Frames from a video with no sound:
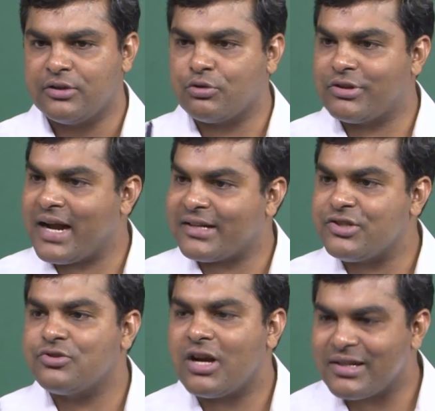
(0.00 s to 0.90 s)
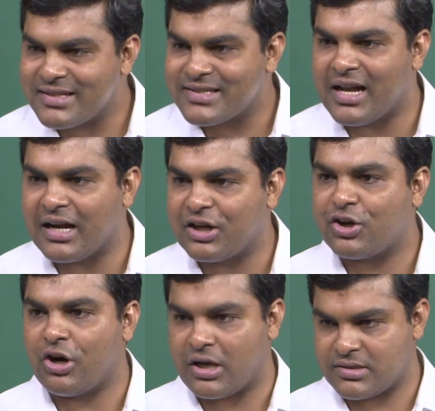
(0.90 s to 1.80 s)
So, that is not the sunk
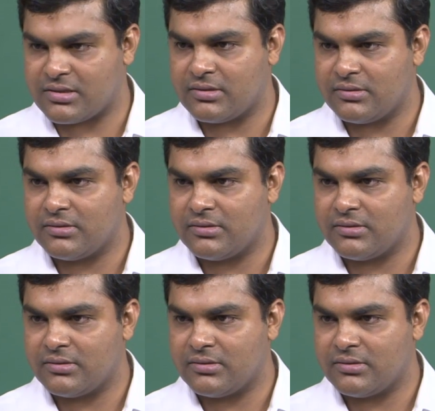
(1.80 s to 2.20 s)
cost.